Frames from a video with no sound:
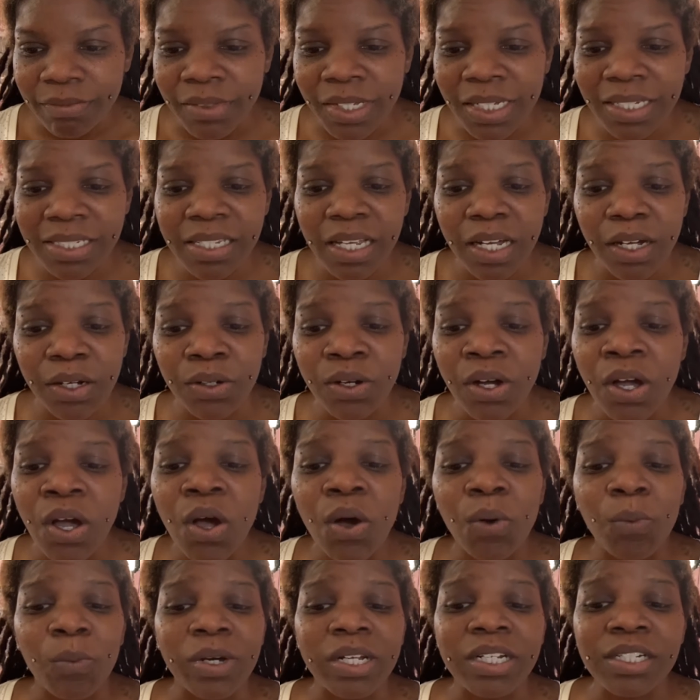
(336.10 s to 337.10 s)
So
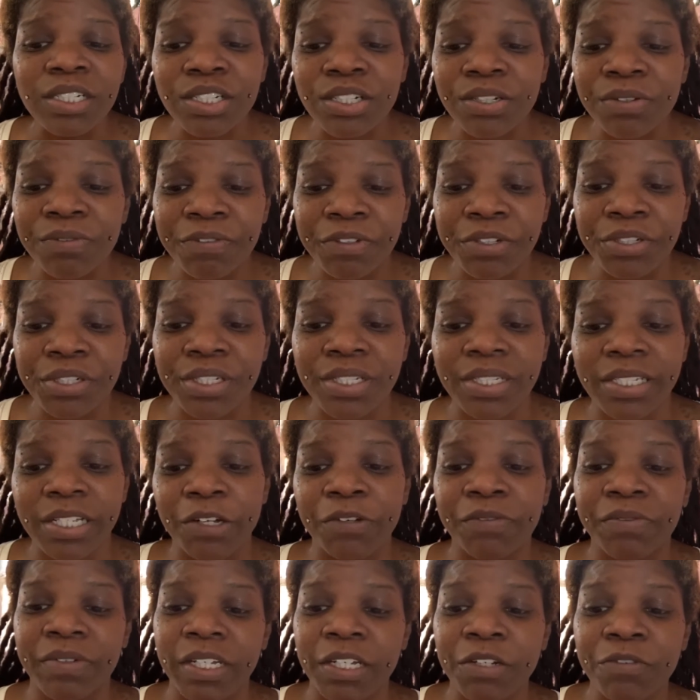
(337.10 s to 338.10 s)
what does your future
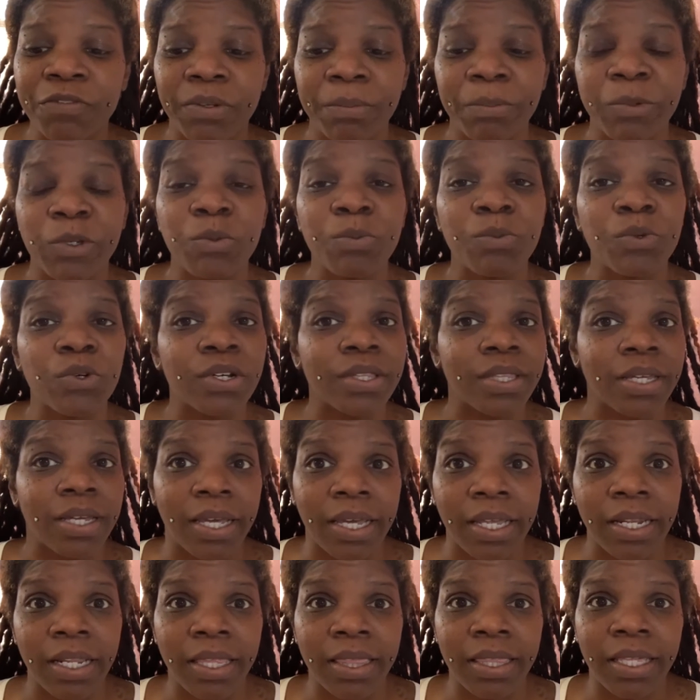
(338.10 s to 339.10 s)
self need from you more than
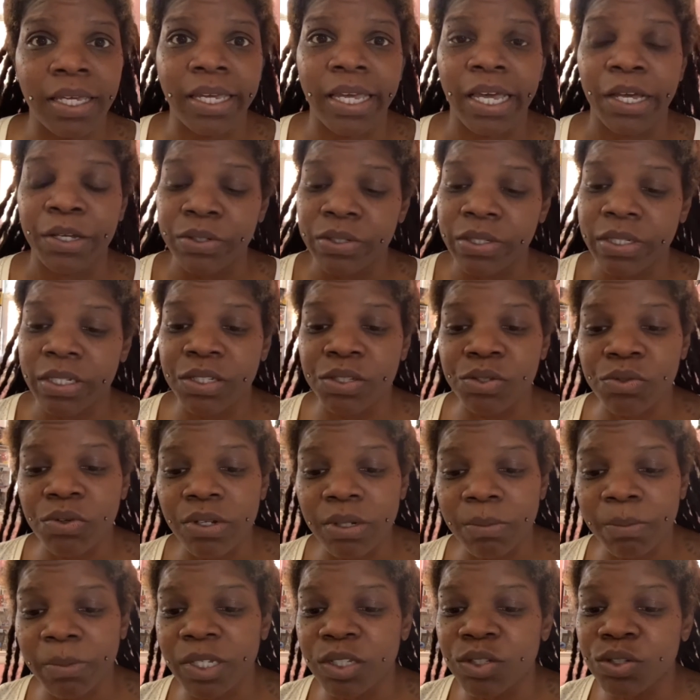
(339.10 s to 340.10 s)
anything else? It's
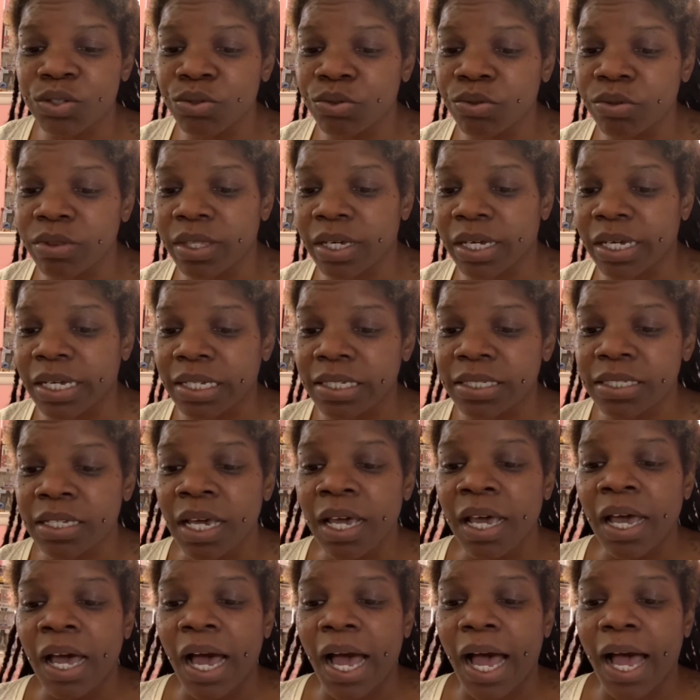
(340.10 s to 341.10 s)
going to be two things.
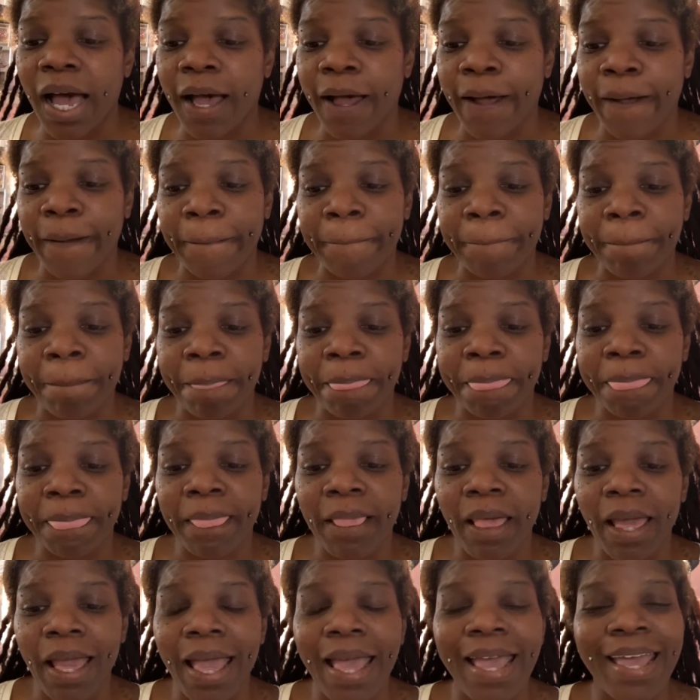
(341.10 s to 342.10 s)

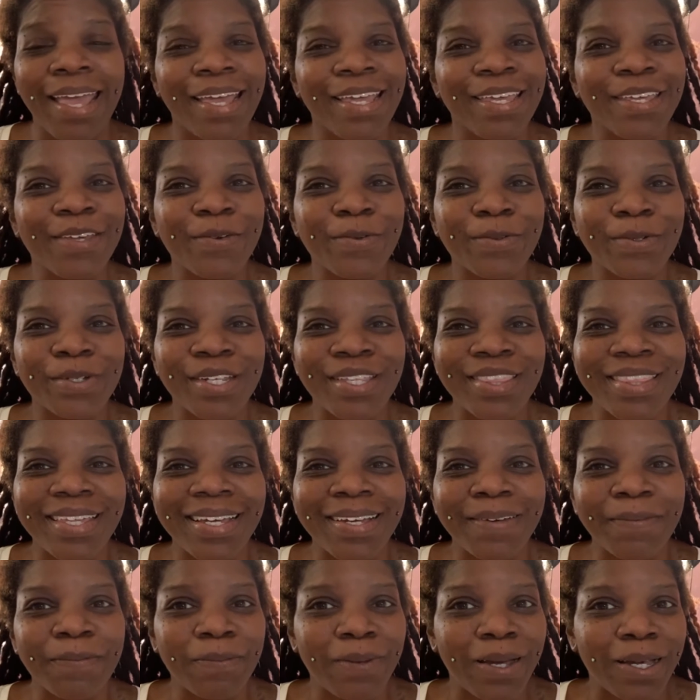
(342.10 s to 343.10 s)
And you want to
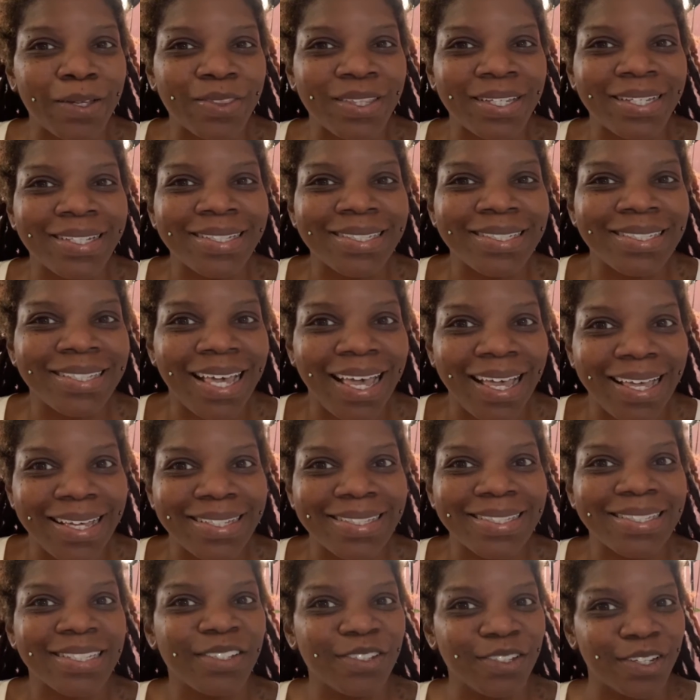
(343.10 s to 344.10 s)
think about this
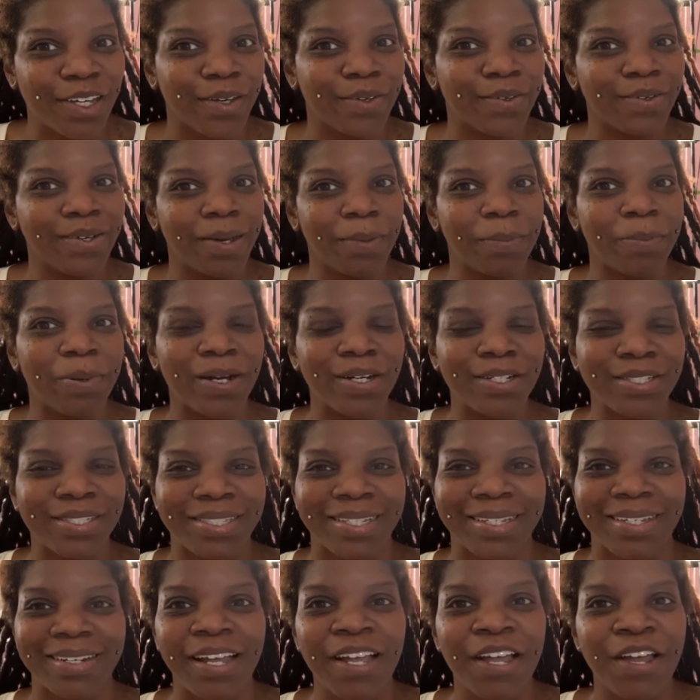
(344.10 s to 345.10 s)
as, a
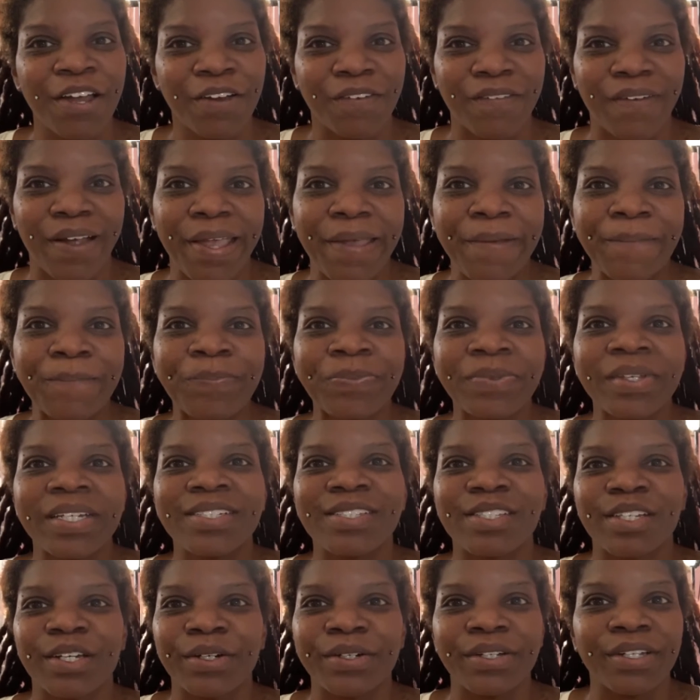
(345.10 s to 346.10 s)
person, right?
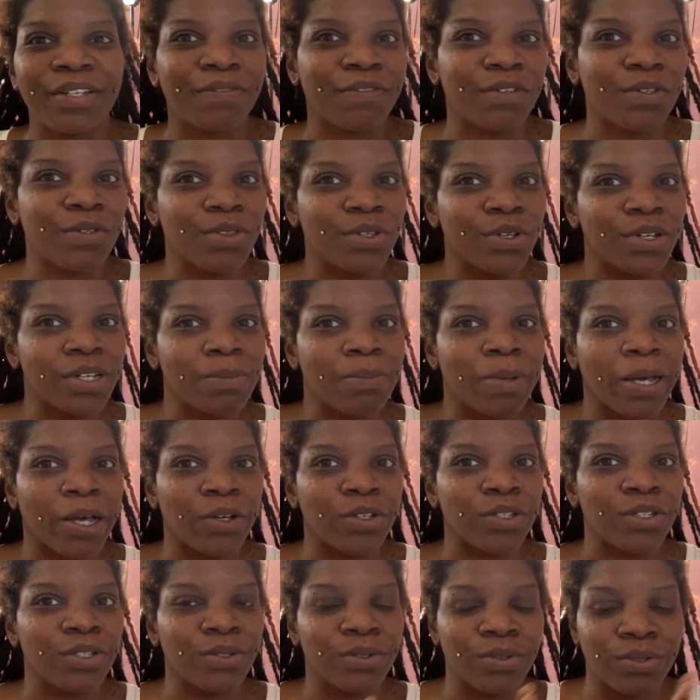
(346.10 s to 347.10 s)
So if you thought
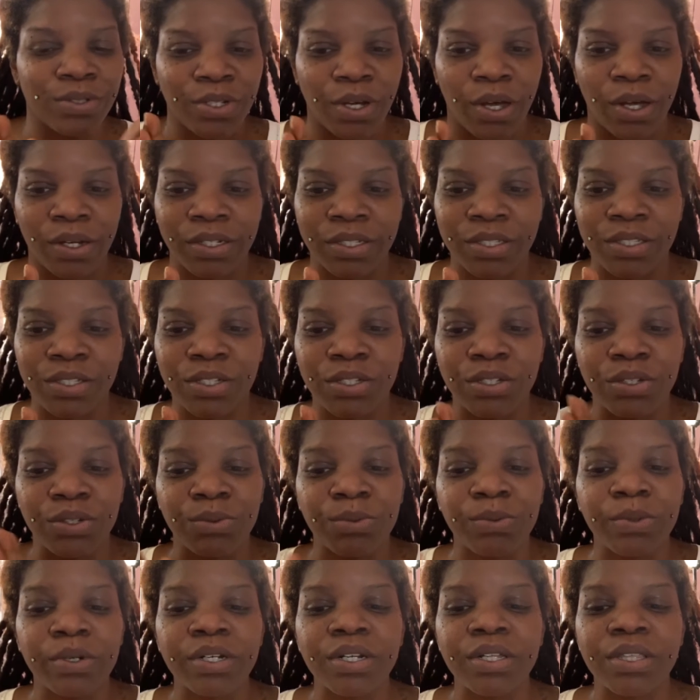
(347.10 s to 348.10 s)
about you talking to you,
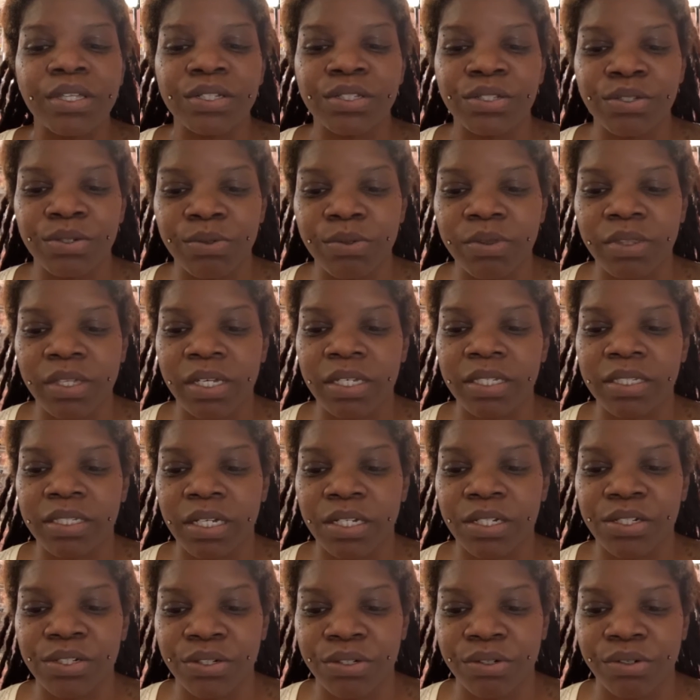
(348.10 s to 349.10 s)
what are the two things
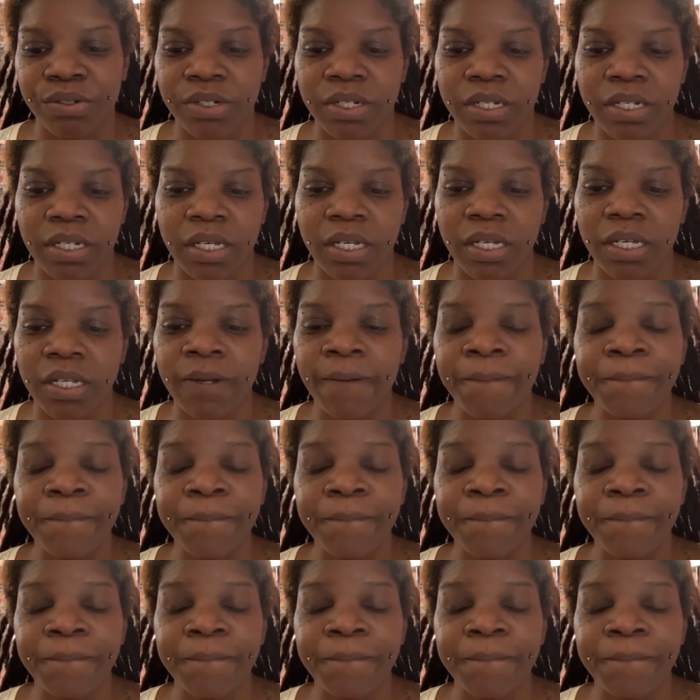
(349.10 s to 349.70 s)
that you're going to need?